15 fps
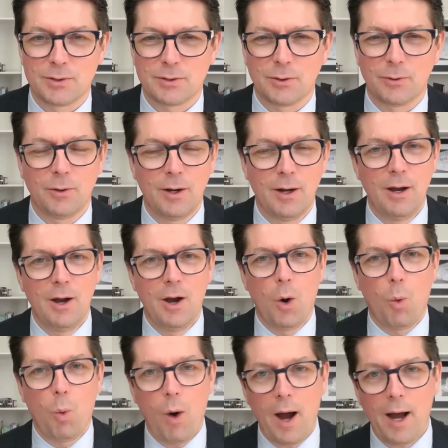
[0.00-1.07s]
So
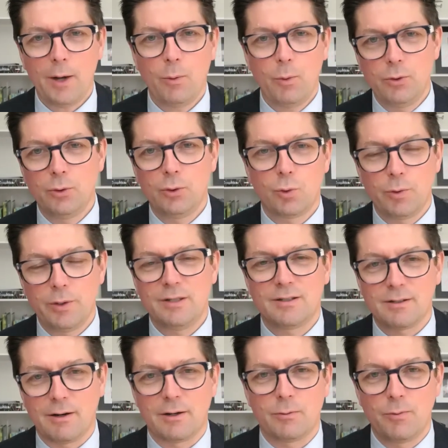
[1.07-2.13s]
why wouldn't we
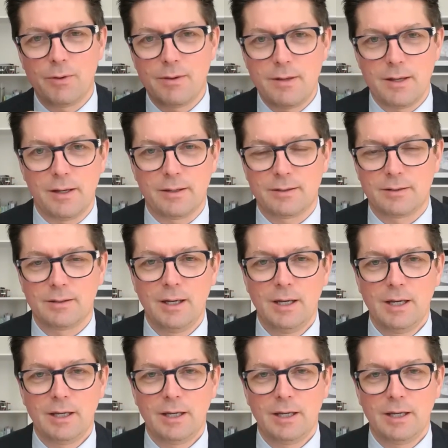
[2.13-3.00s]
start with this